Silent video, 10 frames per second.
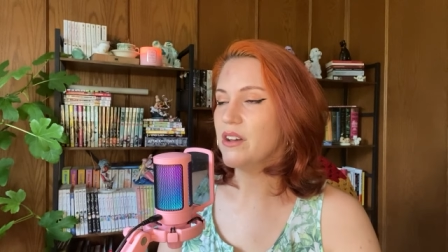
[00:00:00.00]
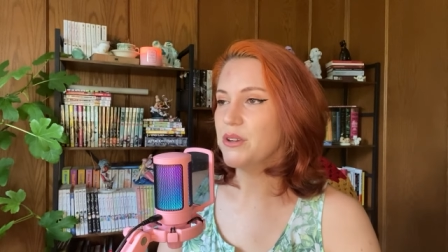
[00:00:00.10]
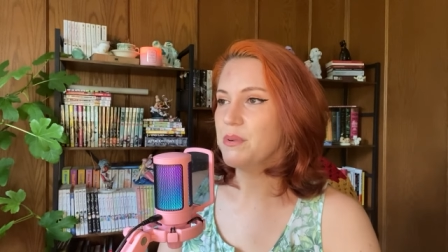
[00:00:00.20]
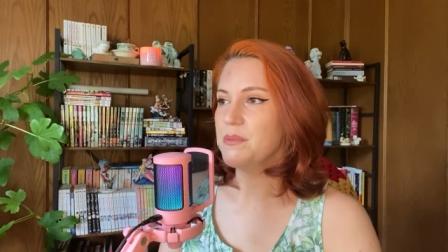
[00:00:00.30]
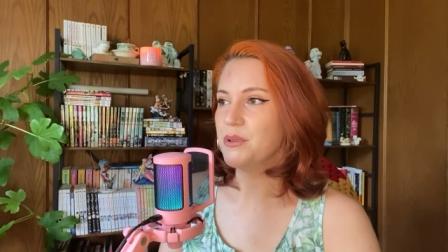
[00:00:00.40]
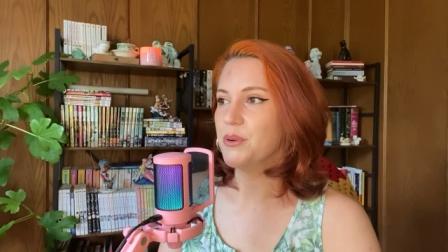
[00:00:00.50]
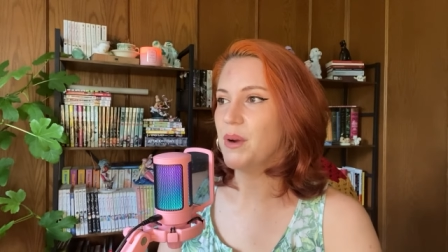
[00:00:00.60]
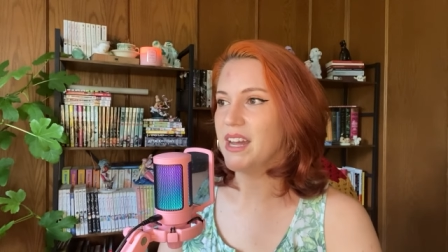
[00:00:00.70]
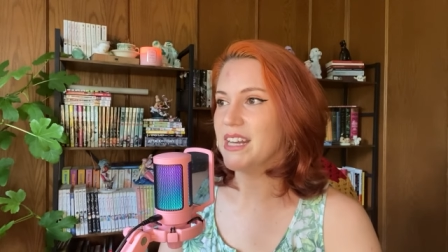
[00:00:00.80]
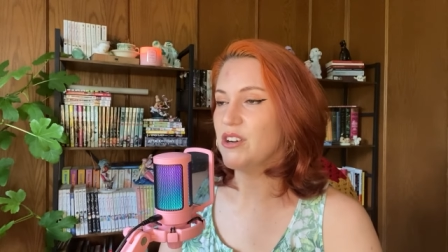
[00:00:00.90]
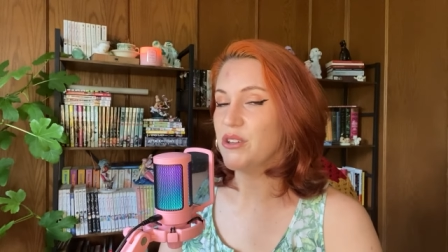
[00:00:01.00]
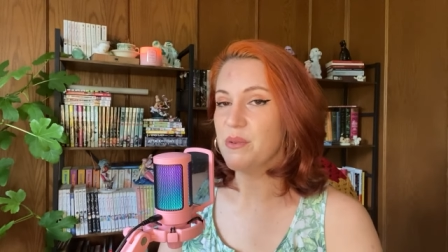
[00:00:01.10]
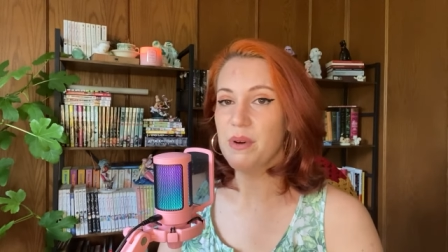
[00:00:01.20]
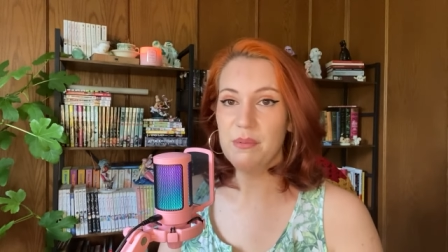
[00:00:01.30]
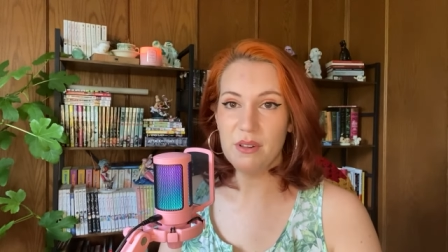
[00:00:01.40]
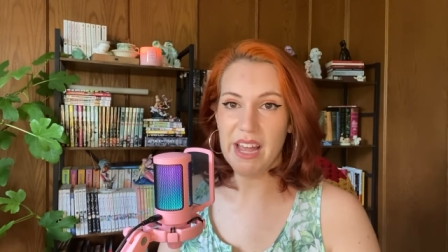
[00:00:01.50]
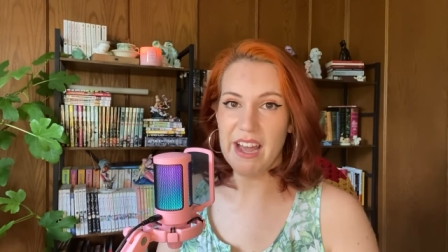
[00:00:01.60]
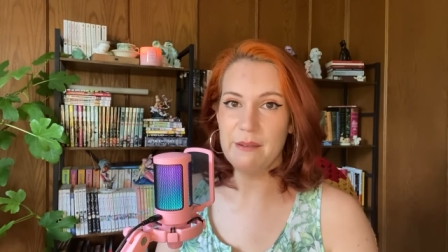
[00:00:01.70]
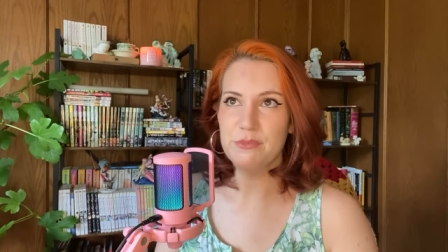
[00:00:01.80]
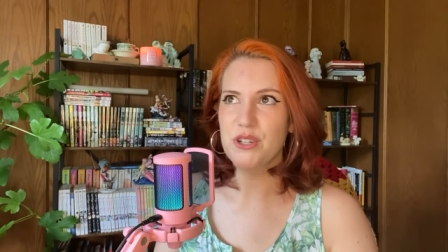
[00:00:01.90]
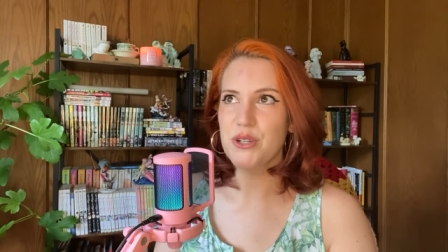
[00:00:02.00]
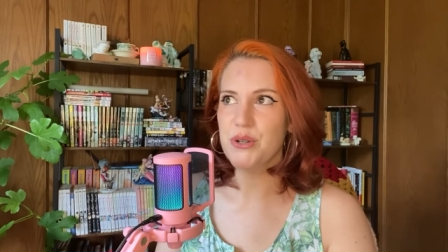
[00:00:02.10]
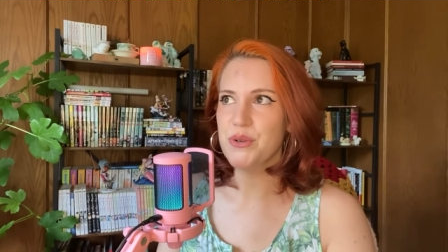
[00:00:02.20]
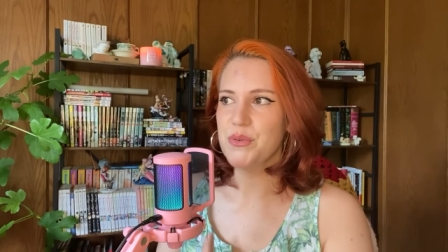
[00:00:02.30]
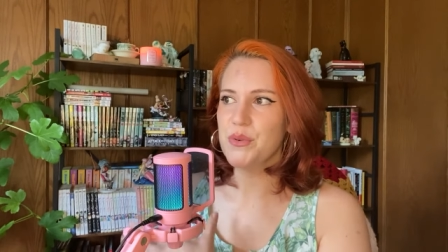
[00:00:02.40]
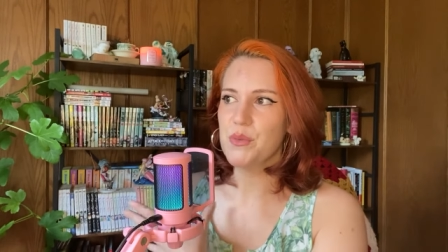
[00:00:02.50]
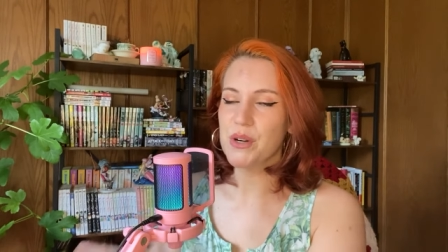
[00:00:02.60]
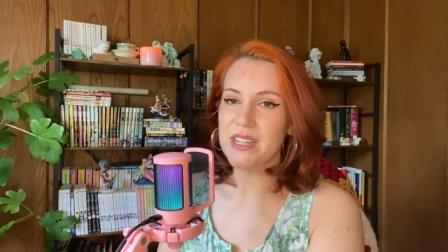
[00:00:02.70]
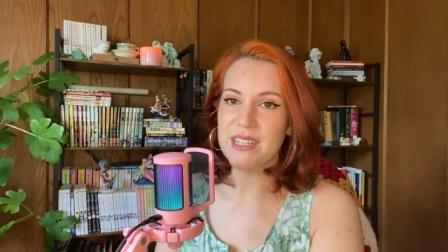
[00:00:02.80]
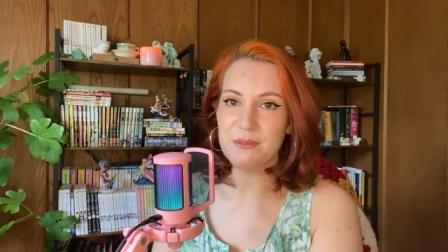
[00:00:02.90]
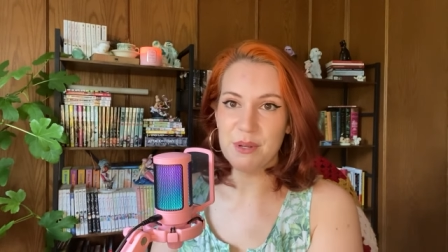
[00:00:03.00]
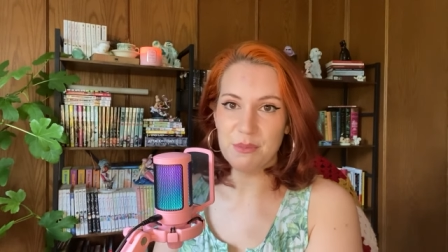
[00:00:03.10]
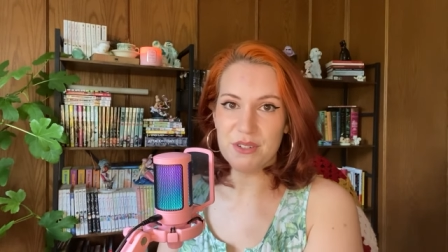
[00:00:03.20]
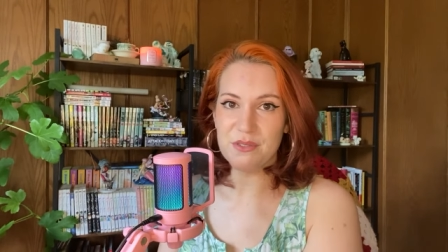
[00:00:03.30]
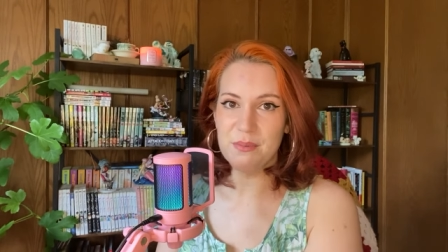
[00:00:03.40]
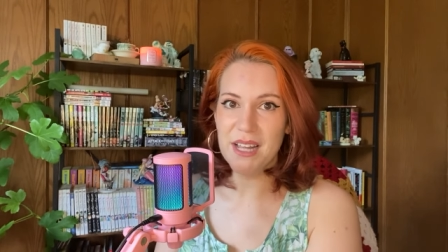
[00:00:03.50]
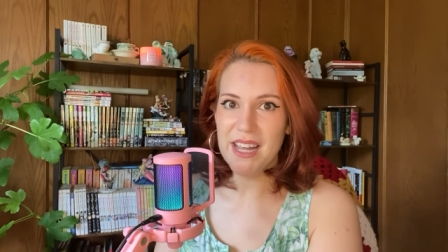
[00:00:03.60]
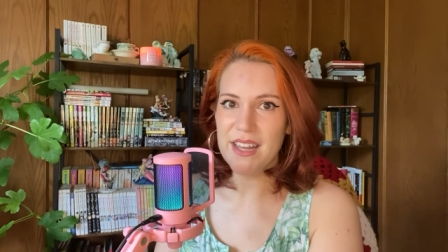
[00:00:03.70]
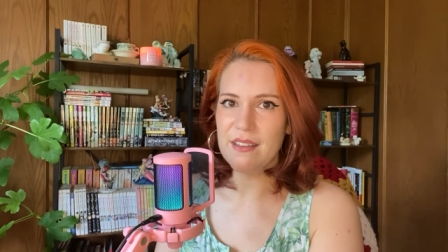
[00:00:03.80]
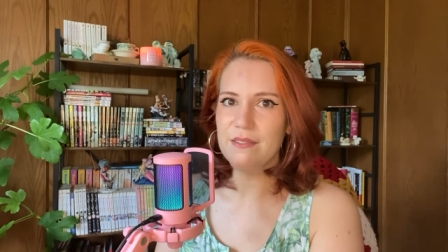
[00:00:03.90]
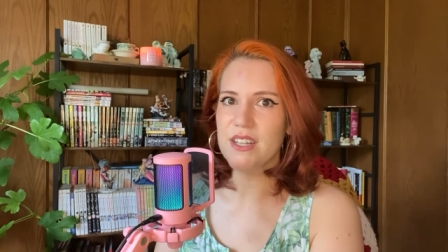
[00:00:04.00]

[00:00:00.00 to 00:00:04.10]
other people are writing on the Bubble app to one of these members of Plave,